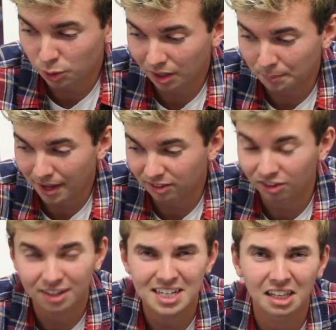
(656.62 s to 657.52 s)
Do you like pets?
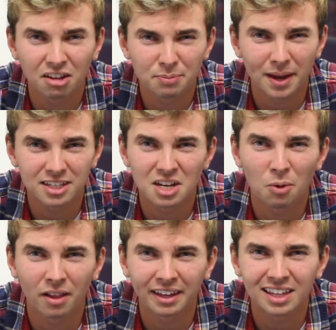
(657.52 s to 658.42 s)
Yes, I love pets. I
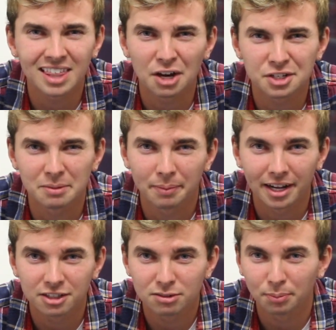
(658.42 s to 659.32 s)
want like 1,000
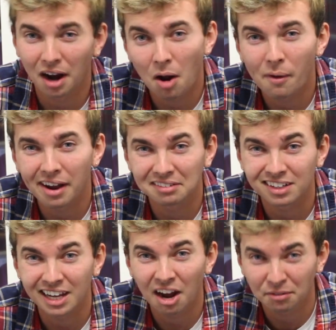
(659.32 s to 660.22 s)
pets, but I don't want to
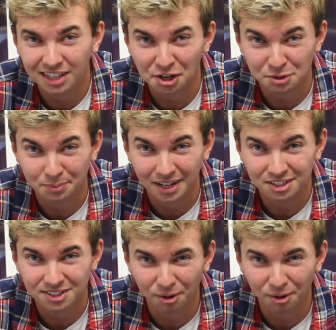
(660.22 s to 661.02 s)
have to take care of 1,000 pets.